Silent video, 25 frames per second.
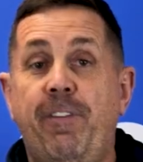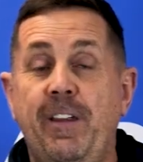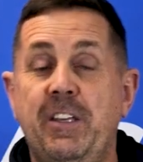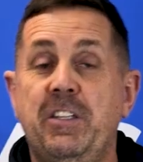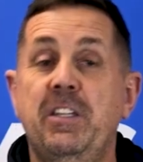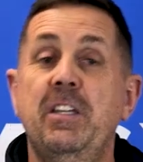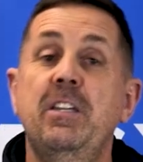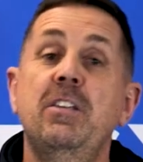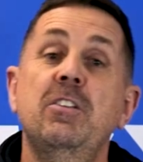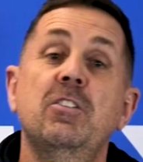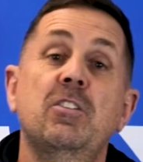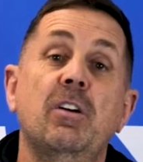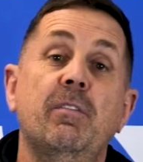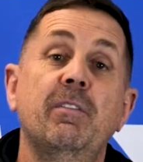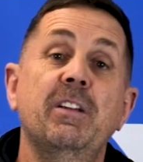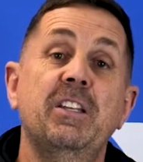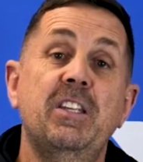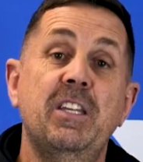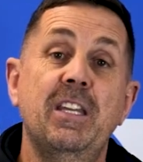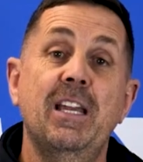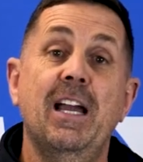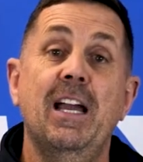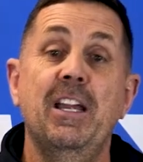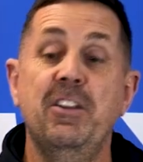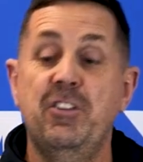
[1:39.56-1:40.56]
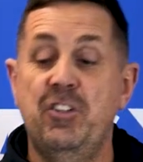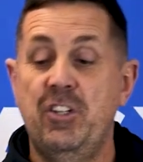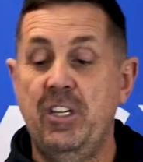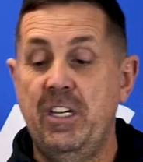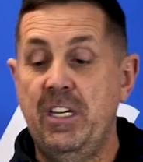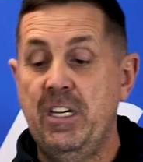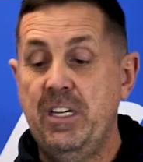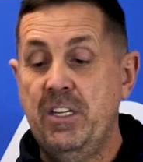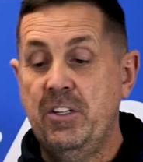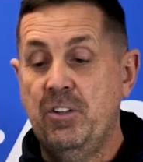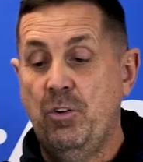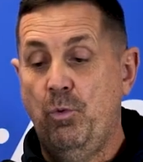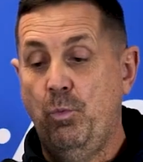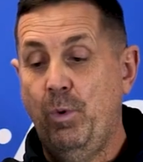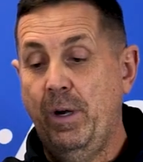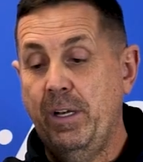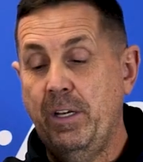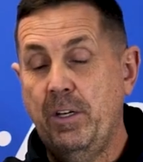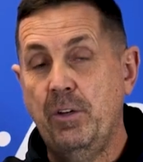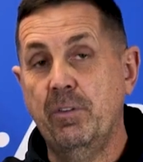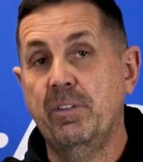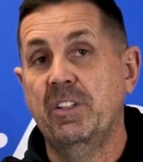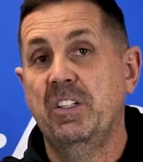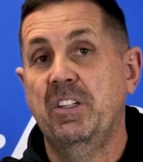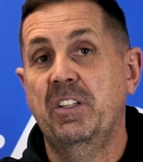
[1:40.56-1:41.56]
Fittings on the DIGs when
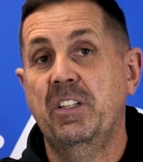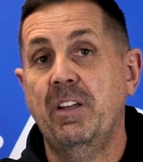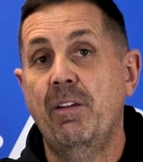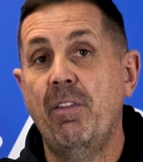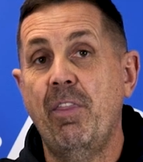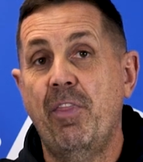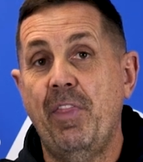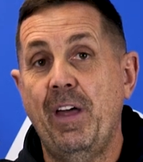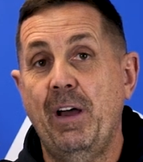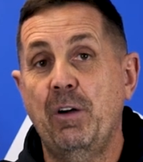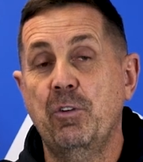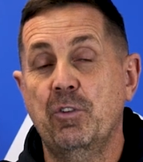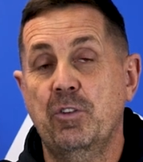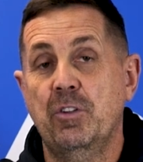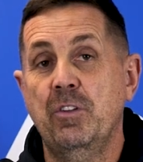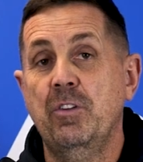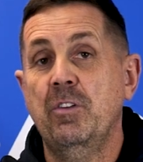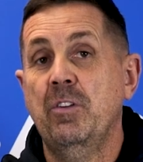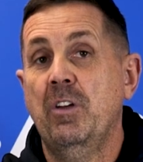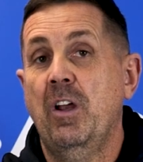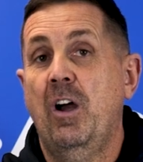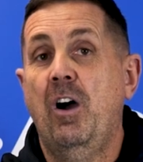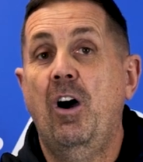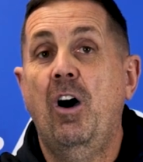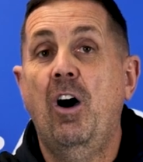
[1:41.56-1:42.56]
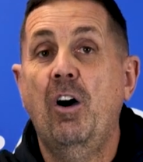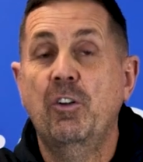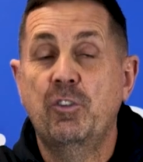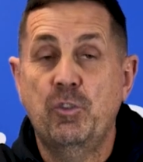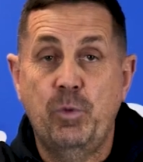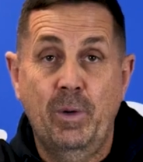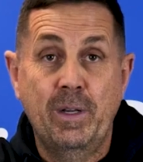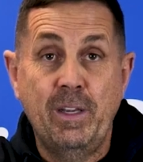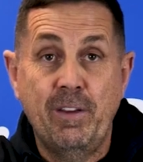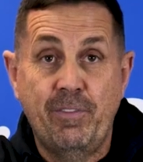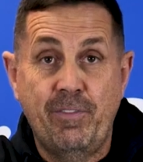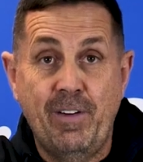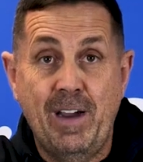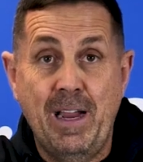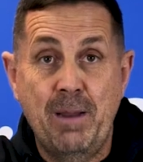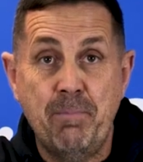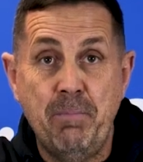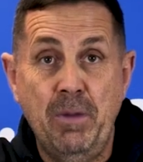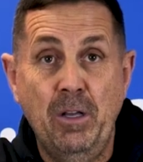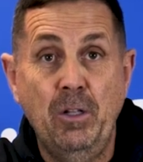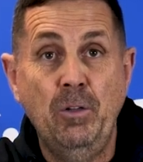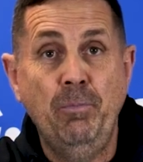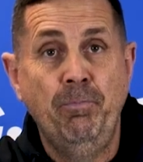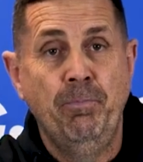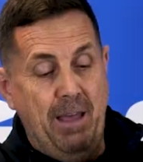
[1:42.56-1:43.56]
you're using 7,000 are
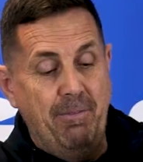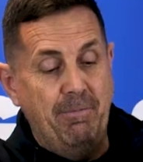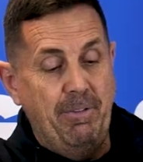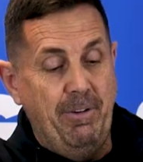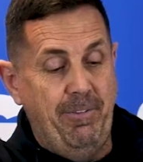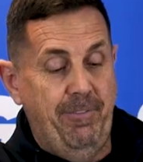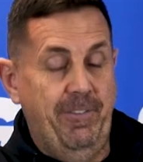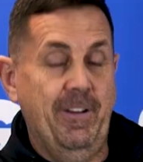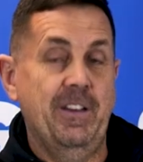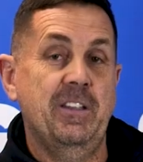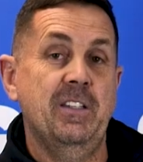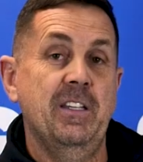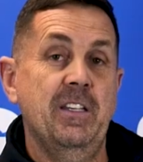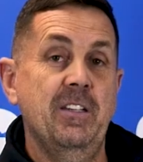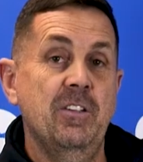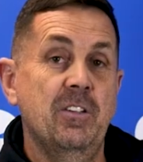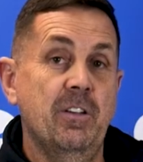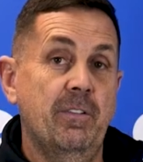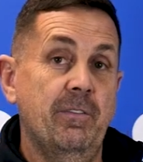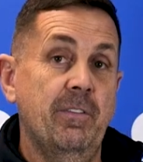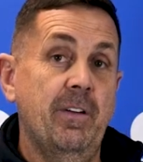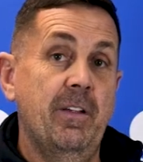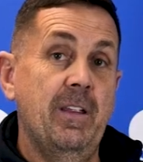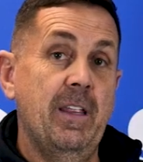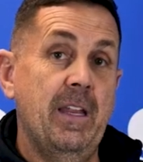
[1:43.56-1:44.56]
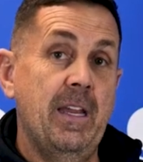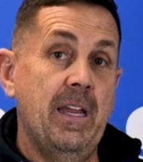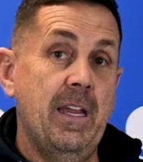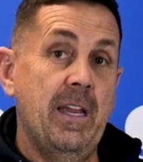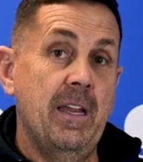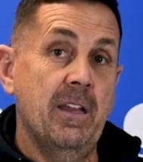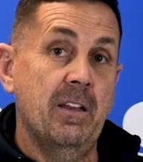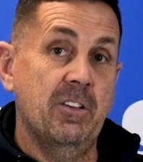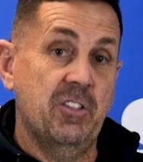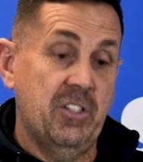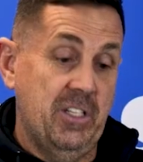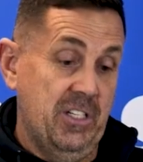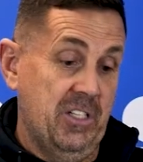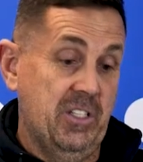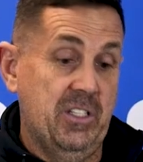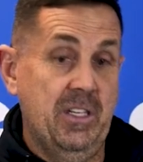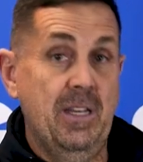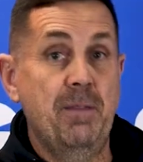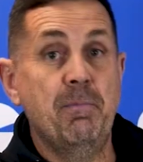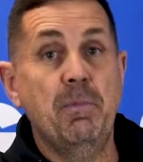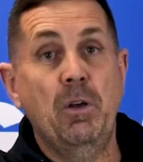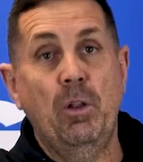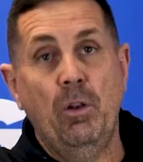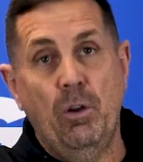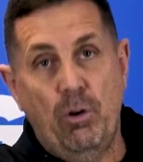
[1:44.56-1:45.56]
25mm, and the fittings on the
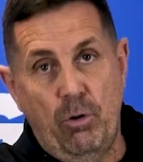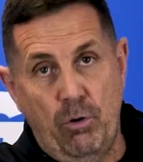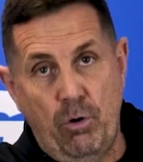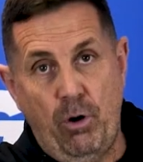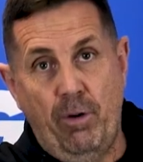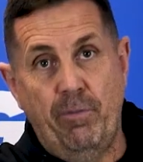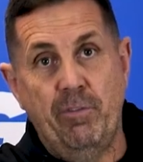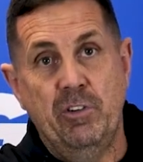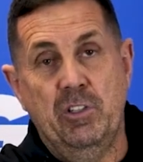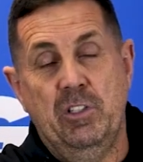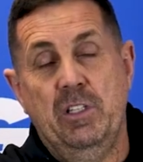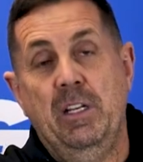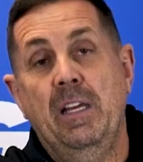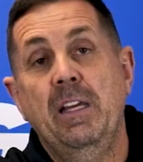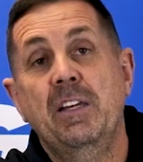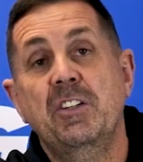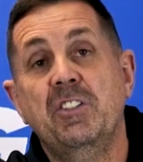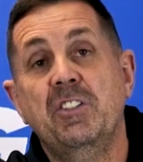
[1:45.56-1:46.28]
16mm are obviously